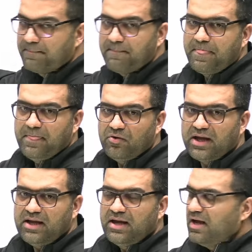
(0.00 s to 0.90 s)
okay.
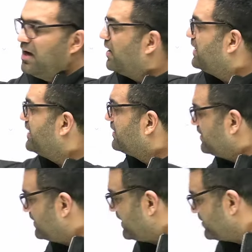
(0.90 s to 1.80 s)
Earlier
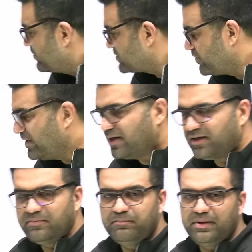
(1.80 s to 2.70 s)
they used to be
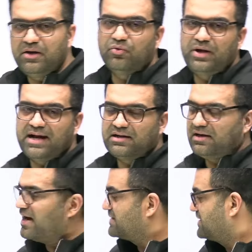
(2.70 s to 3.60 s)
written below at
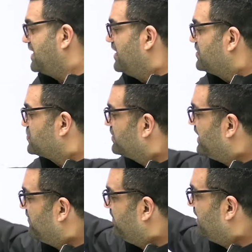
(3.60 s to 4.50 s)
last, so they have
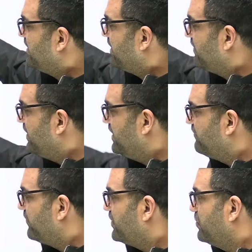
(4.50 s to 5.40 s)
made it convenient for
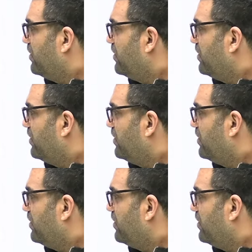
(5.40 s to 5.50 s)
you.